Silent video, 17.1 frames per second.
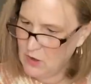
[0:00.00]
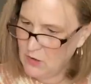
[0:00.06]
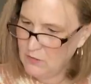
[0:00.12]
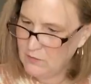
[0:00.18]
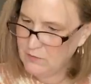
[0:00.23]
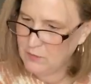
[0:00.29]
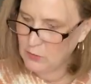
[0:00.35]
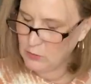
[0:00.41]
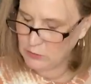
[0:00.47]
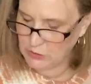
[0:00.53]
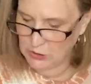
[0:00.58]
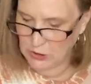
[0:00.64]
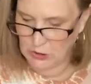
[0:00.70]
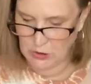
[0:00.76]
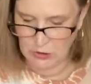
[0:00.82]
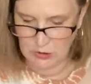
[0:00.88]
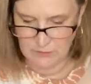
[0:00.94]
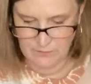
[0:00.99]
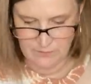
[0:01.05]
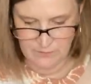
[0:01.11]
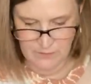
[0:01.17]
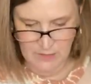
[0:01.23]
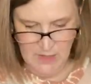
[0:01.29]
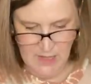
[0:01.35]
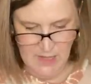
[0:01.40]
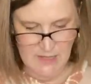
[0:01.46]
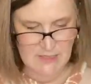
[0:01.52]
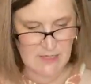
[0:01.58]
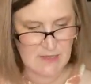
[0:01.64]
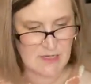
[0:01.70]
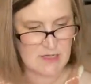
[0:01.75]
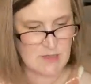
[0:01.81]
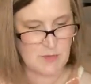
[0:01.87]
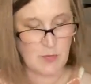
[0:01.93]
folder. It's
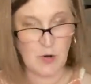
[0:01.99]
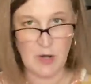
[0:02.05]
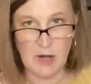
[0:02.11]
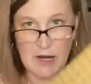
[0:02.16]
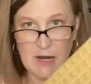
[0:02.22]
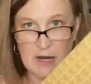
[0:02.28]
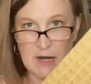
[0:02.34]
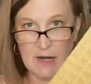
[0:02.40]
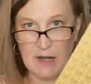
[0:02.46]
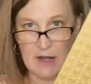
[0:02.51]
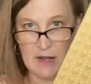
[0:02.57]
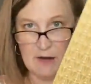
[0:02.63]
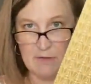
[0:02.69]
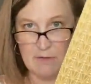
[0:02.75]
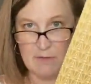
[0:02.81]
in this pretty kind of